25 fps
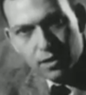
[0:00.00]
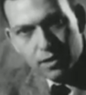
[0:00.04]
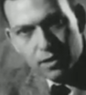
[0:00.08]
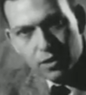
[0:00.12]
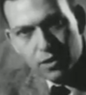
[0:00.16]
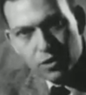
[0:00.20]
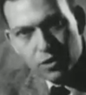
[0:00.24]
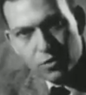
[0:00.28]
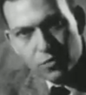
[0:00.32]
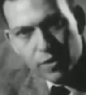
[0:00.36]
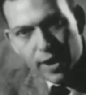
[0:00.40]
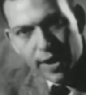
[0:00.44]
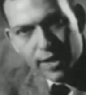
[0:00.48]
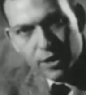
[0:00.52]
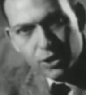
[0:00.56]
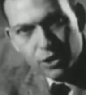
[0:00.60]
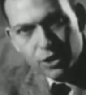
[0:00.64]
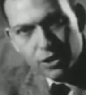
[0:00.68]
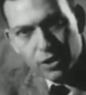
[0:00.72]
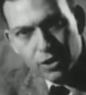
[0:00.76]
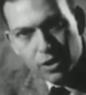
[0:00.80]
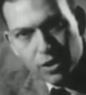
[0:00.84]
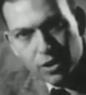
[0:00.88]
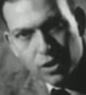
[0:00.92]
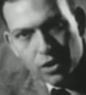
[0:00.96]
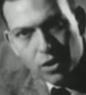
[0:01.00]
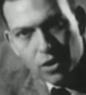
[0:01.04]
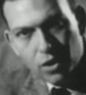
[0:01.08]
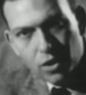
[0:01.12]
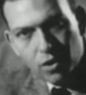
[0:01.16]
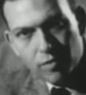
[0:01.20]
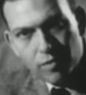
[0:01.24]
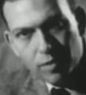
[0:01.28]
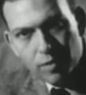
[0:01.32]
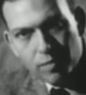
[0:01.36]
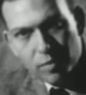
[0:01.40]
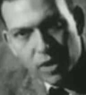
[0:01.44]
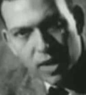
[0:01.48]
the direction
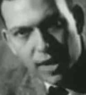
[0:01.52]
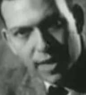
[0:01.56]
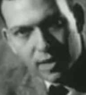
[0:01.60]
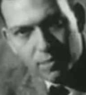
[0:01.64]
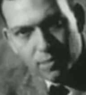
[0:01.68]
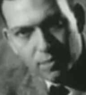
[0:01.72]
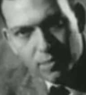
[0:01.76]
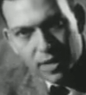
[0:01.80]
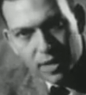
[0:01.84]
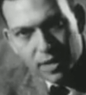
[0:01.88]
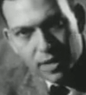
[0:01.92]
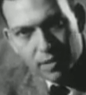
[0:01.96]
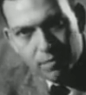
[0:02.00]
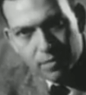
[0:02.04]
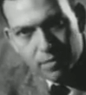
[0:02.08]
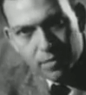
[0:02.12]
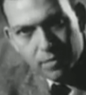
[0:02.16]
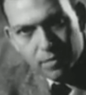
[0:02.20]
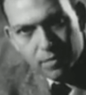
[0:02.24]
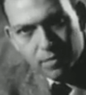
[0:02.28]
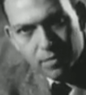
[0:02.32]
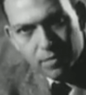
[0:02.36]
of the light beam,